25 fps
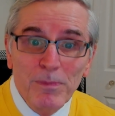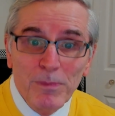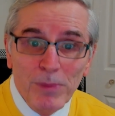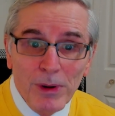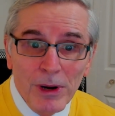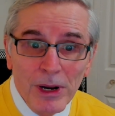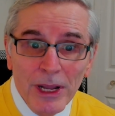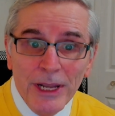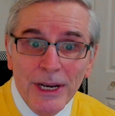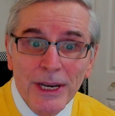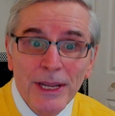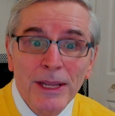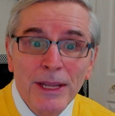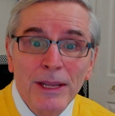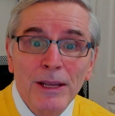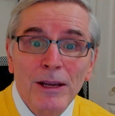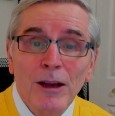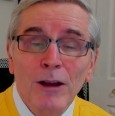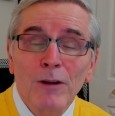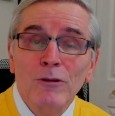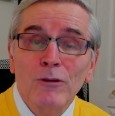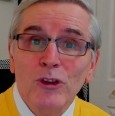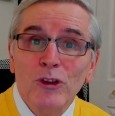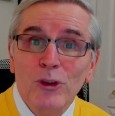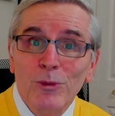plenty
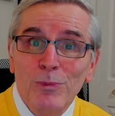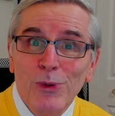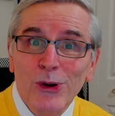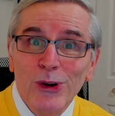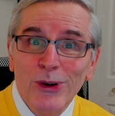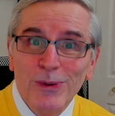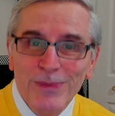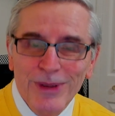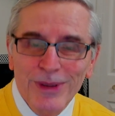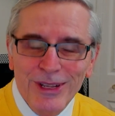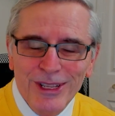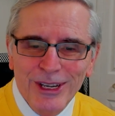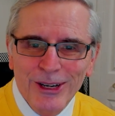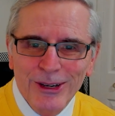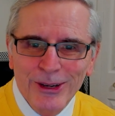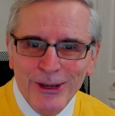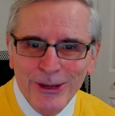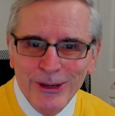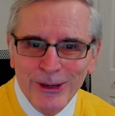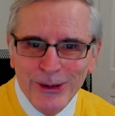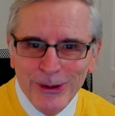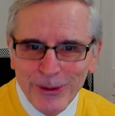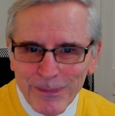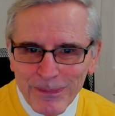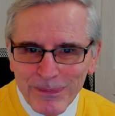of support
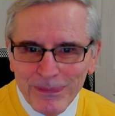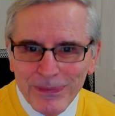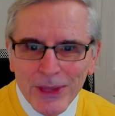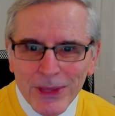material.